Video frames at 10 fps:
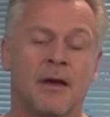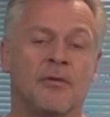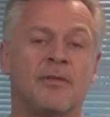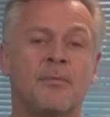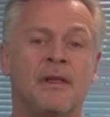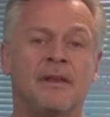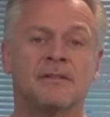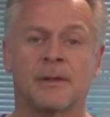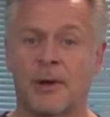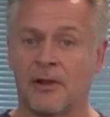With
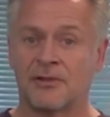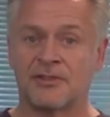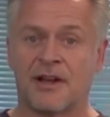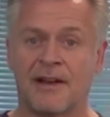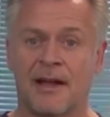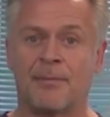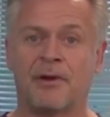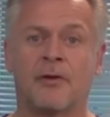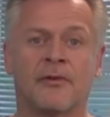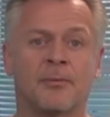millions of dollars tied up
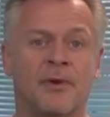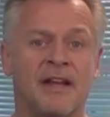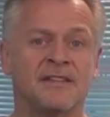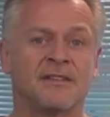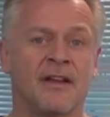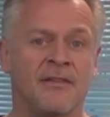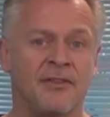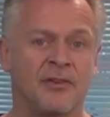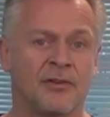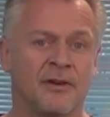in overpriced
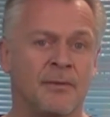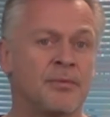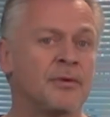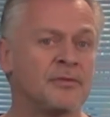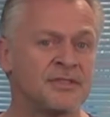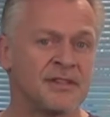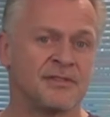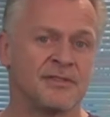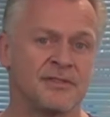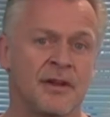inventory,
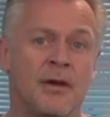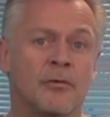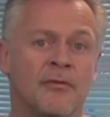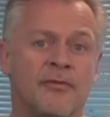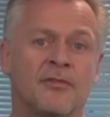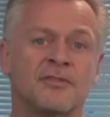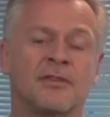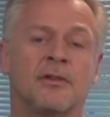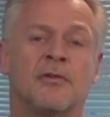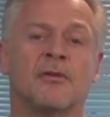processors were forced
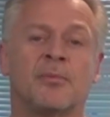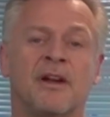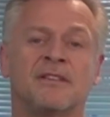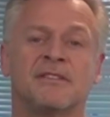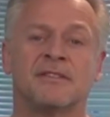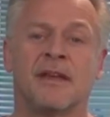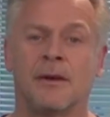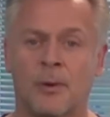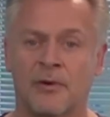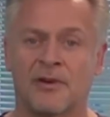to lower prices
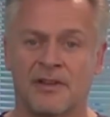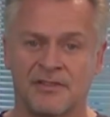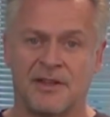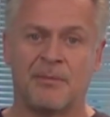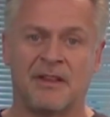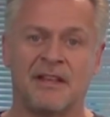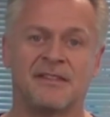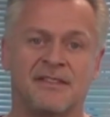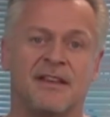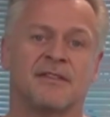in order to
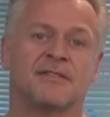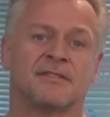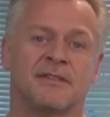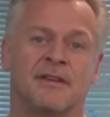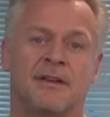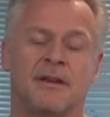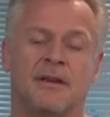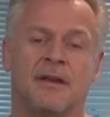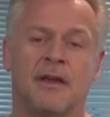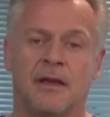stimulate sales.
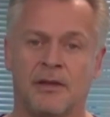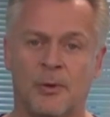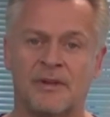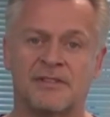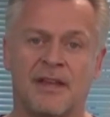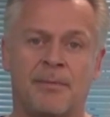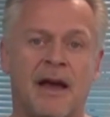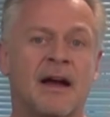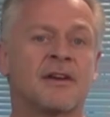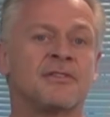USA
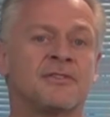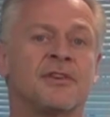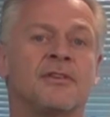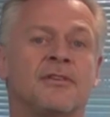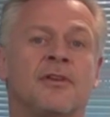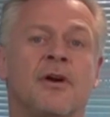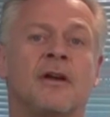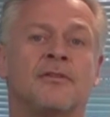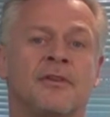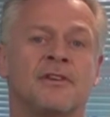packers turned to
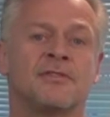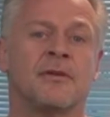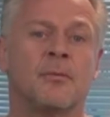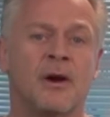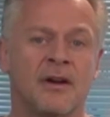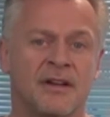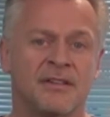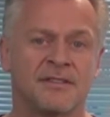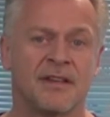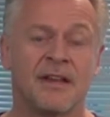non-traditional
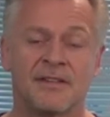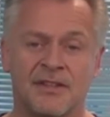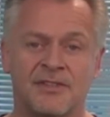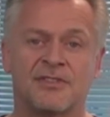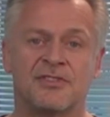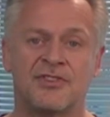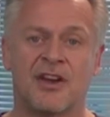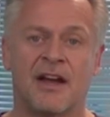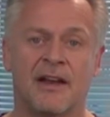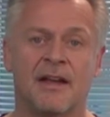markets, such as
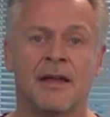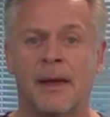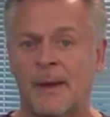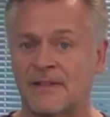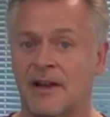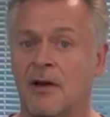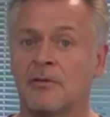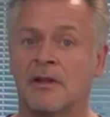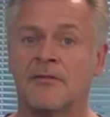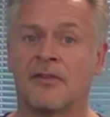China, as an
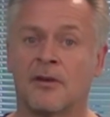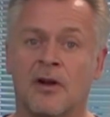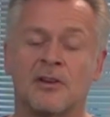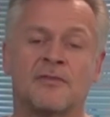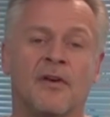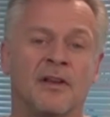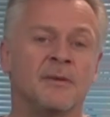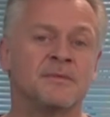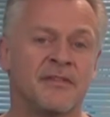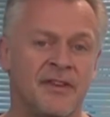outlet for large
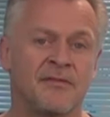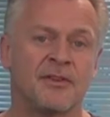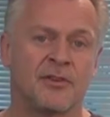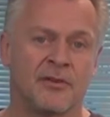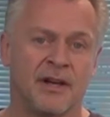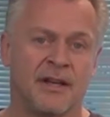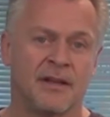volumes of inventory.